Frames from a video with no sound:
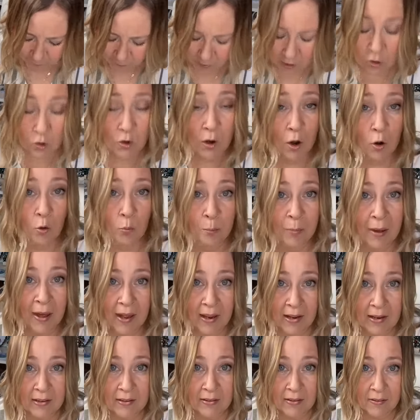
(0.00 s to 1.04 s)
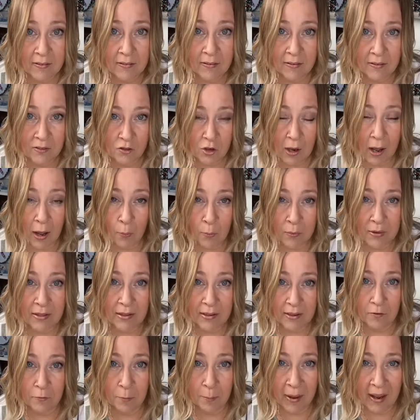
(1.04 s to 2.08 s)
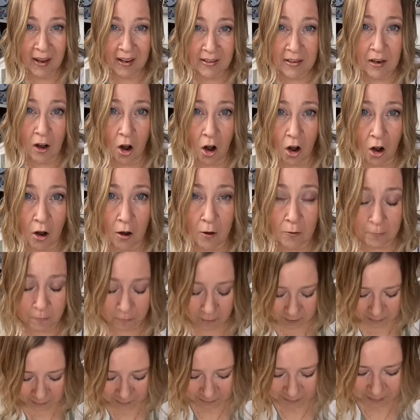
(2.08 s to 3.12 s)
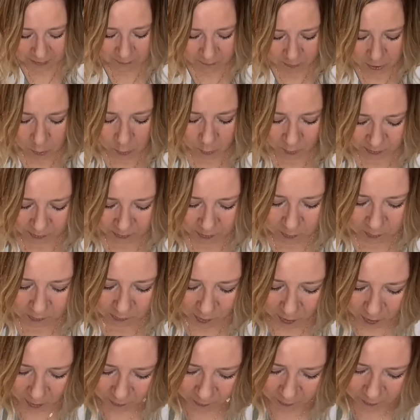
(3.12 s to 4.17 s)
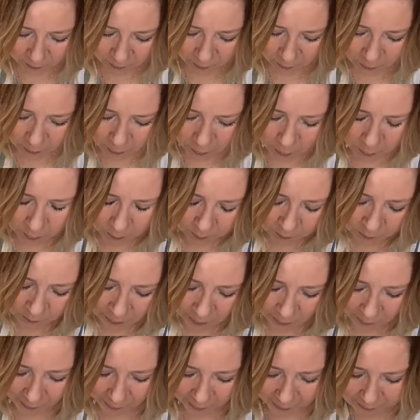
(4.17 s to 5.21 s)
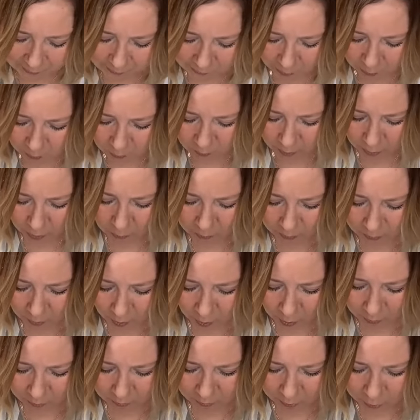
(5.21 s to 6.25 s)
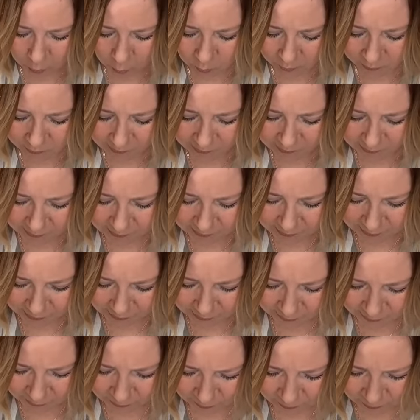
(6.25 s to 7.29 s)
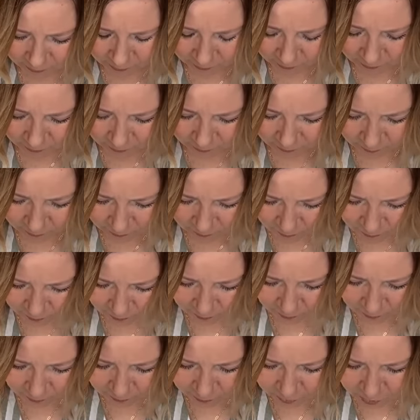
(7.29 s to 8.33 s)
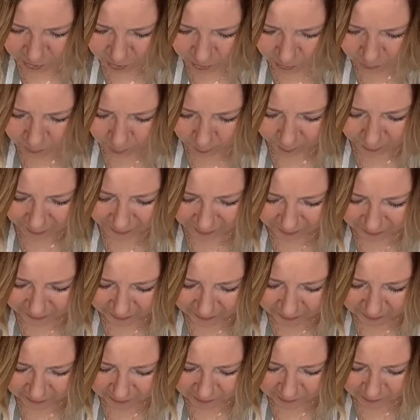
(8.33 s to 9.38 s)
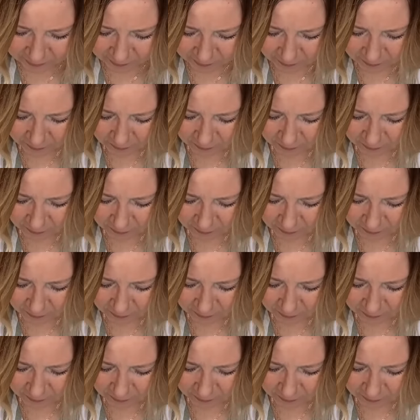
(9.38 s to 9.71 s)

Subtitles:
if you don't paint, I would leave paint off if you want to use hot glue. I don't know that hot glue will stick to the paint